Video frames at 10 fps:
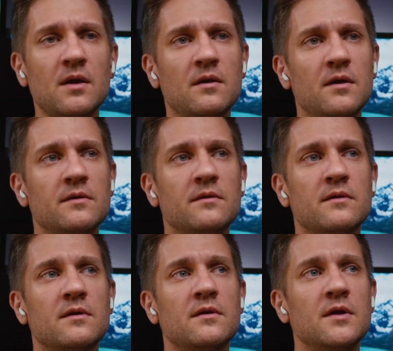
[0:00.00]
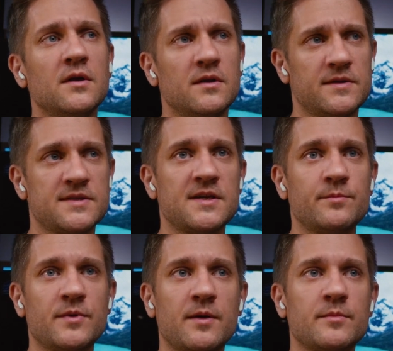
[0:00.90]
and in the same
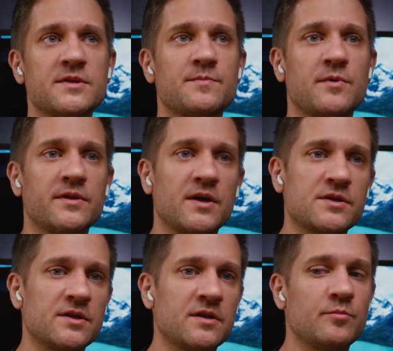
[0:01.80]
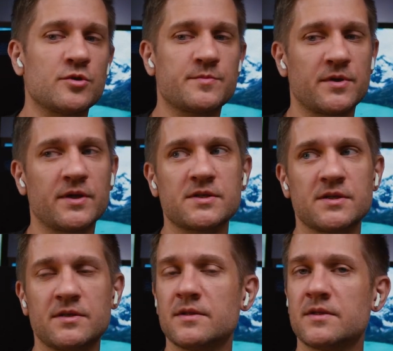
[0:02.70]
time, it's production and post production
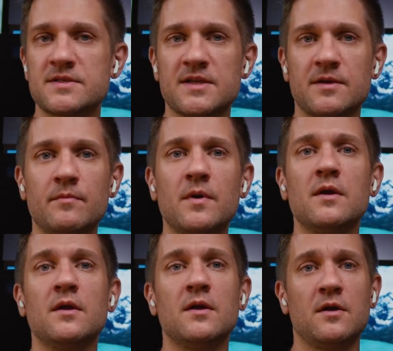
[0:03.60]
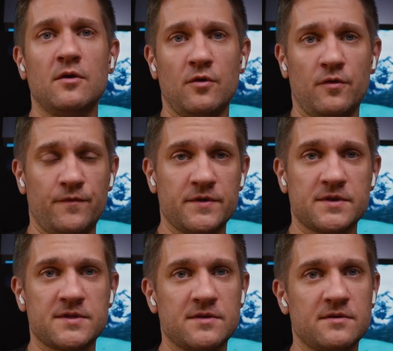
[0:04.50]
in the same
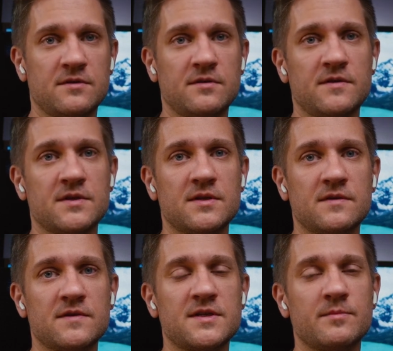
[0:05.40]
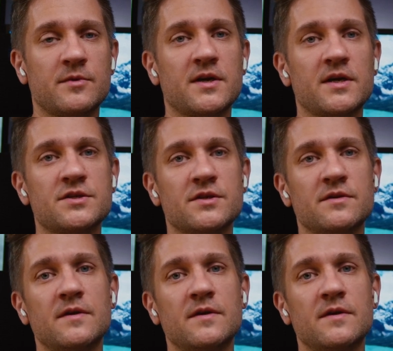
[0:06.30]
office, in the same location.